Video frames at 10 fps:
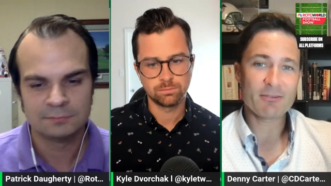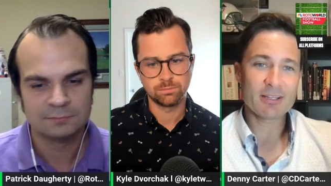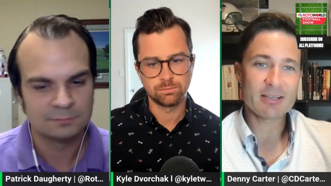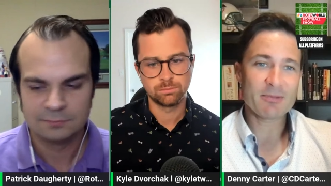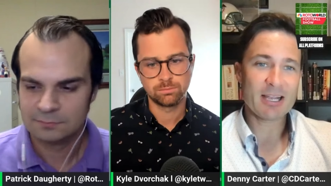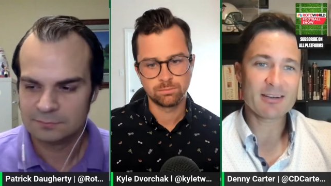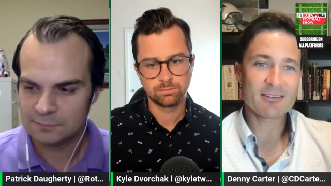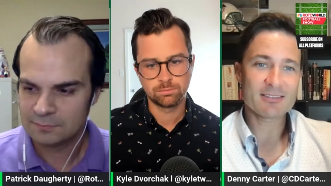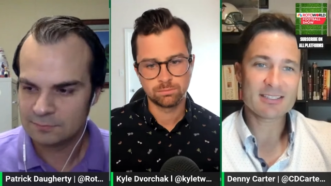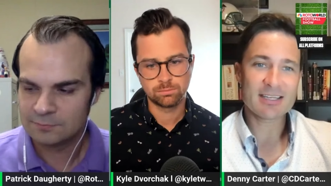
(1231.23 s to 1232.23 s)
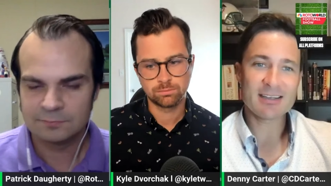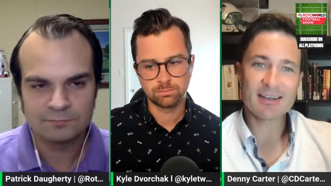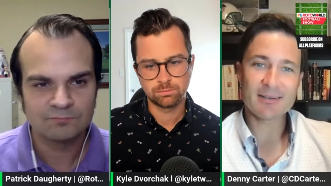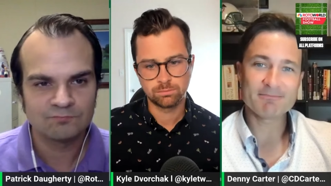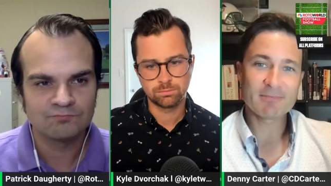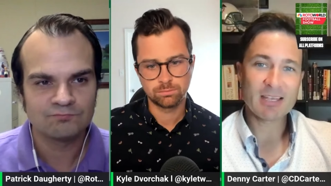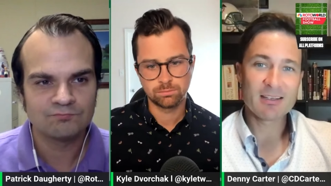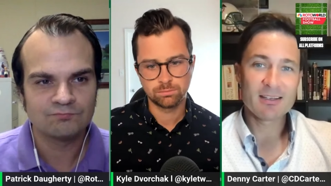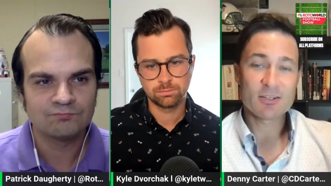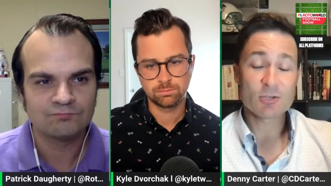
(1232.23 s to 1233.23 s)
Speaker 1: really at Pinehurst, and um,
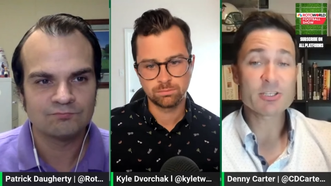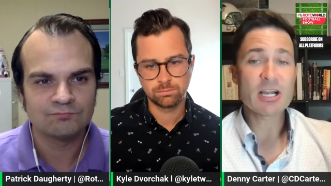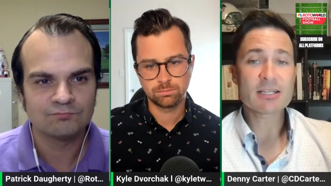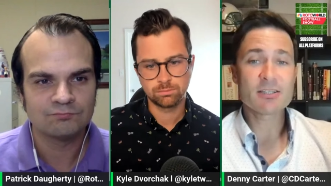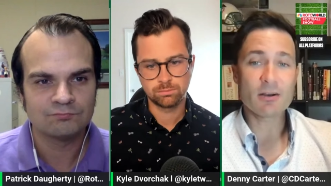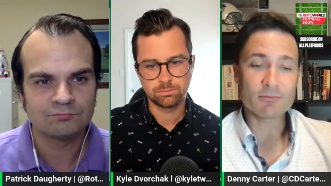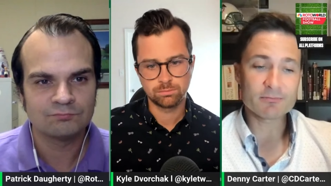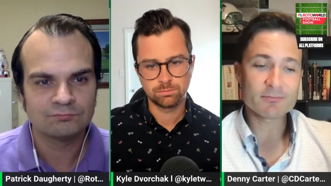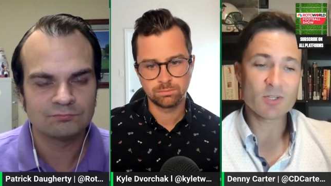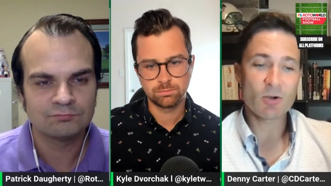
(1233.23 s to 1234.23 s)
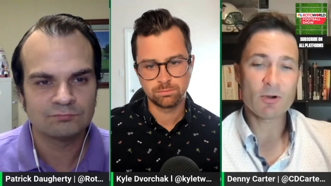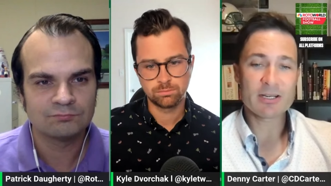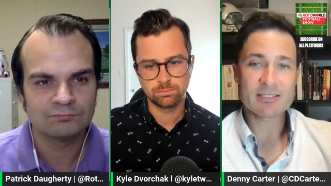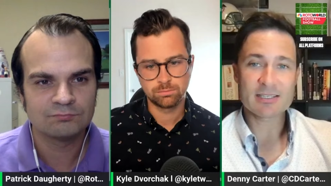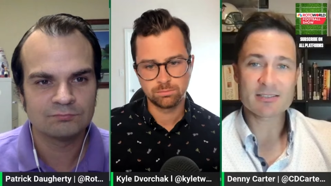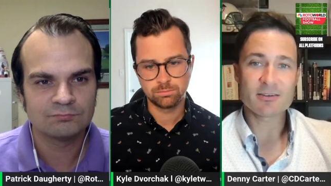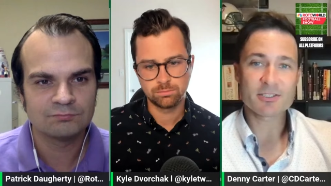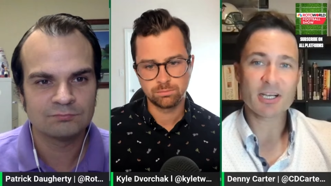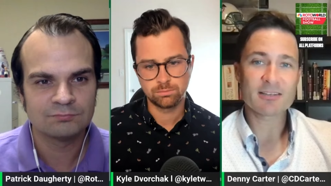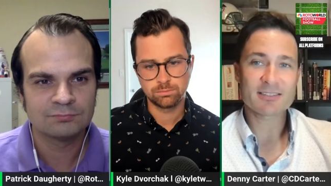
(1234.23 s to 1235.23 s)
you'll be shocked to know no one is as good
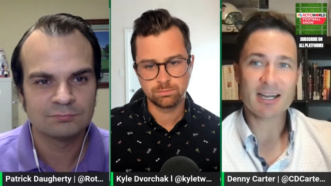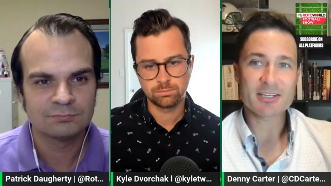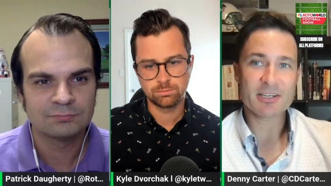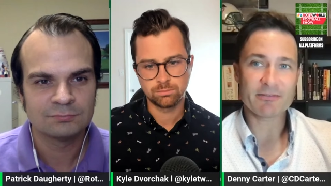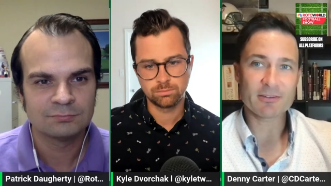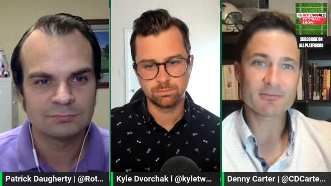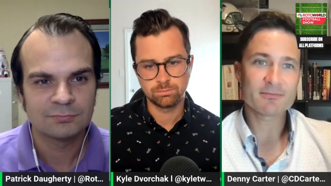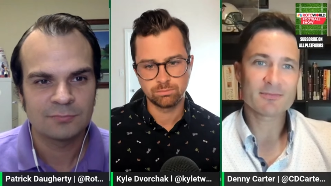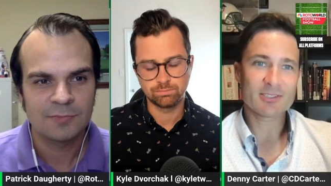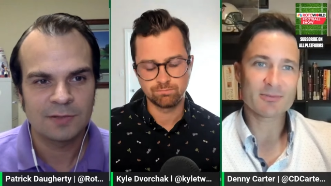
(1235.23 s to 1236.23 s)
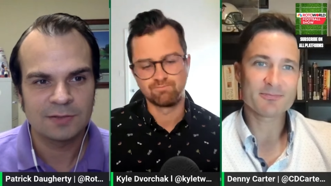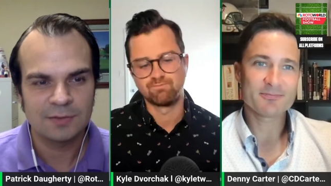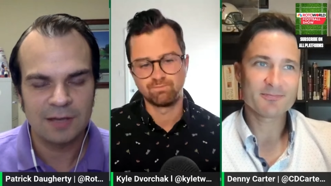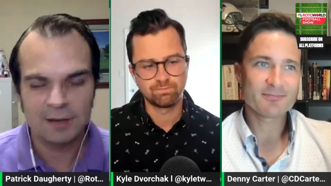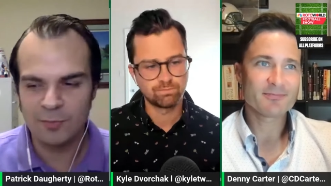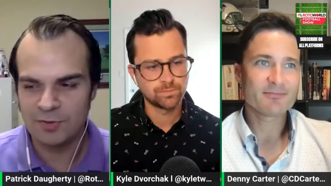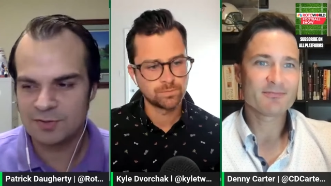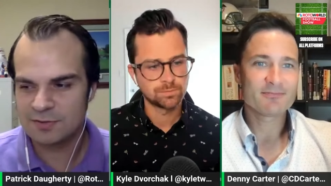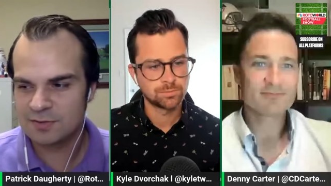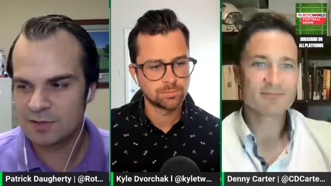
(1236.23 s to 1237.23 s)
as Sh- Scottie Scheffler.
Speaker 2: I
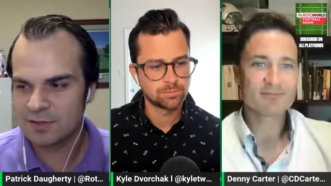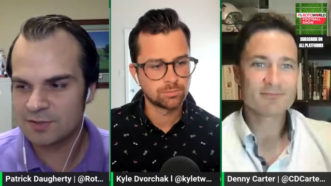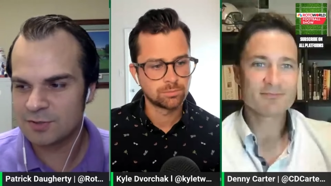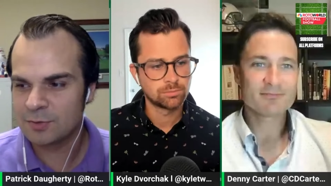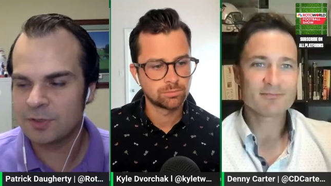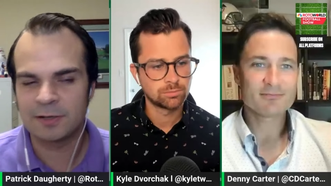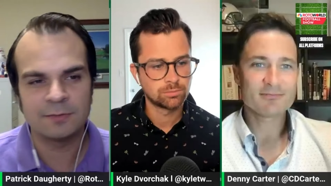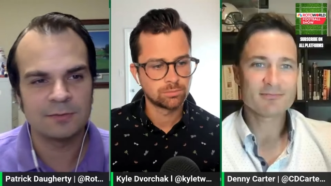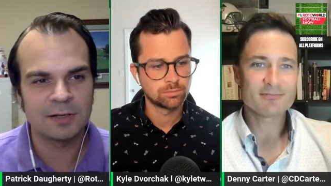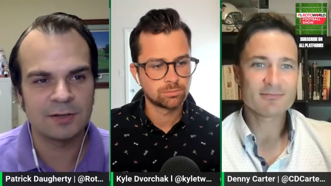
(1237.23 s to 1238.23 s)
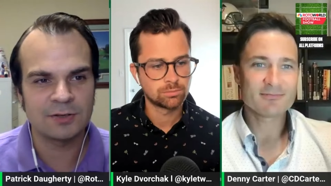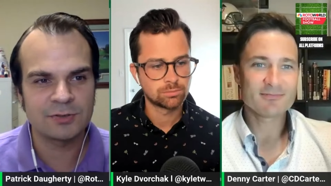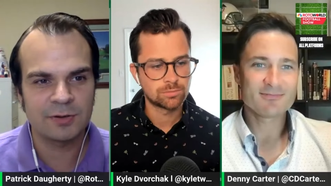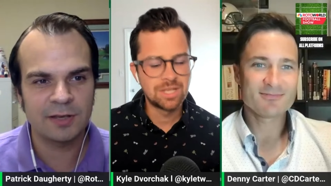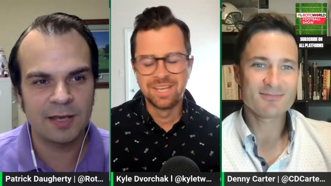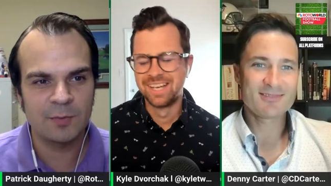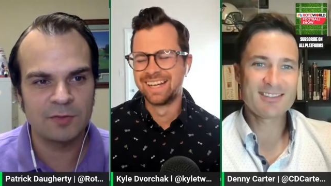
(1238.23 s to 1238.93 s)
almost started snoring when I heard short game on